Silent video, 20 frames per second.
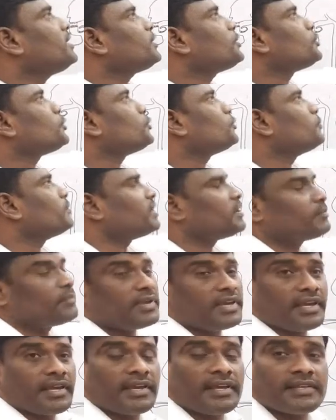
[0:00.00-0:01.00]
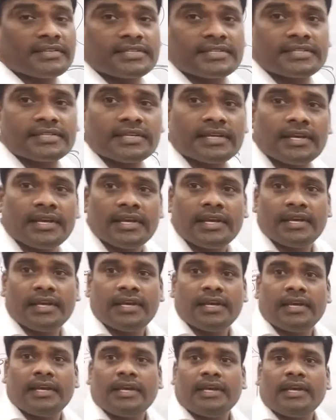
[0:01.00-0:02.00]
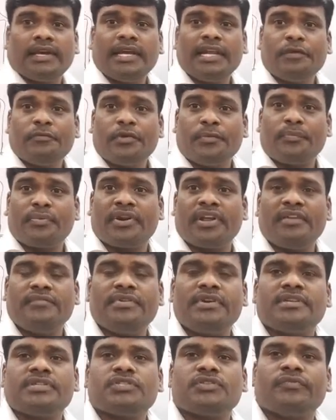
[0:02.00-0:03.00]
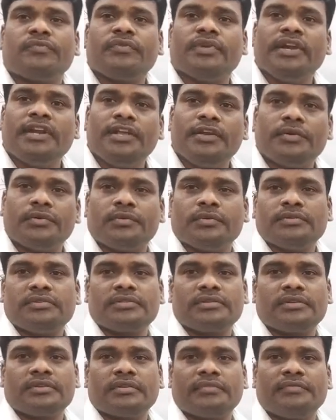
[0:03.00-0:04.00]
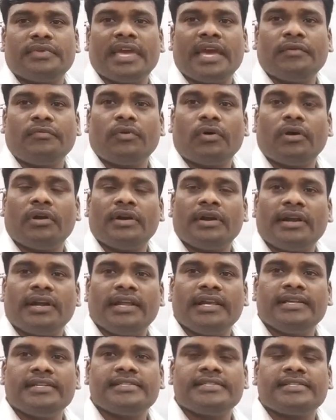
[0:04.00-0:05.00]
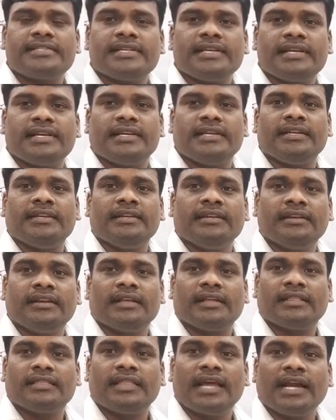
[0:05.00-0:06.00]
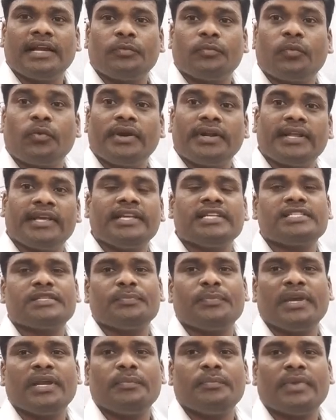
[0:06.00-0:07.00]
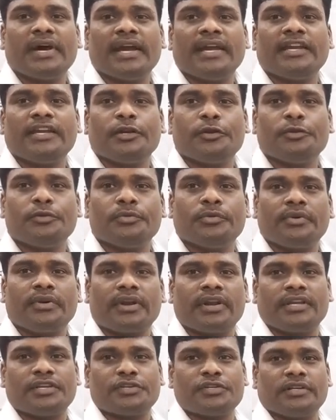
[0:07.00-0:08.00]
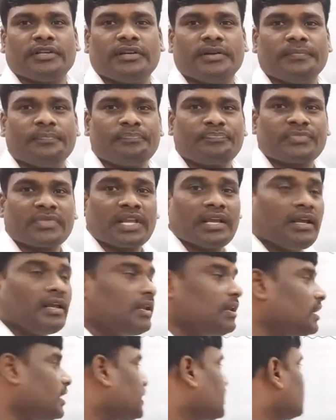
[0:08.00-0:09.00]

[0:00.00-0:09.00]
human beings. In our previous videos we have already seen that what is meant by nutrition. Let